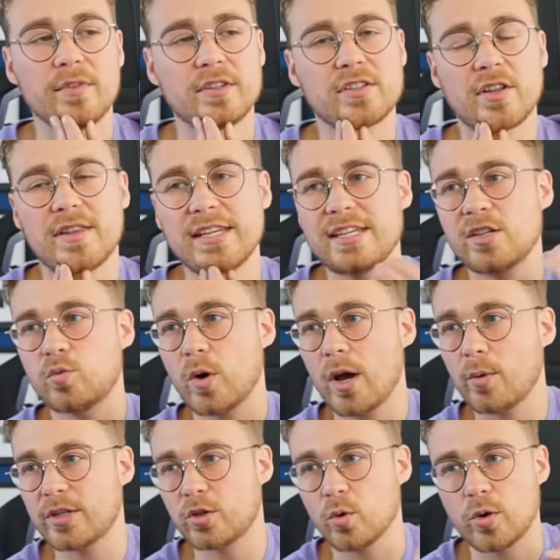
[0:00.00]
So this is where
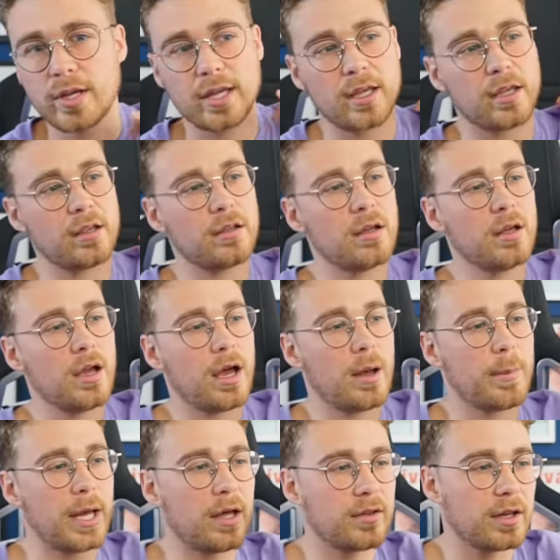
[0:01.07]
we're talking
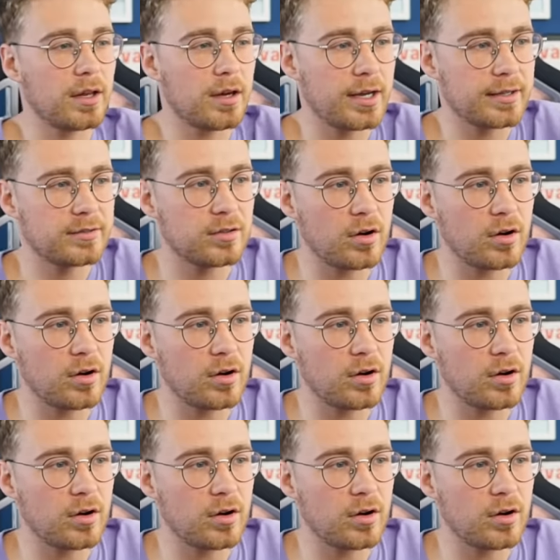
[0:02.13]
about the likes